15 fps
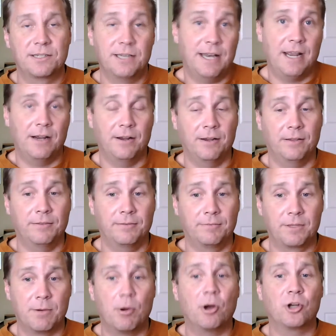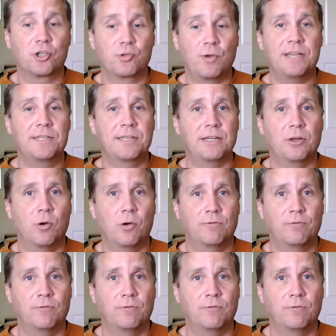tomorrow's race and going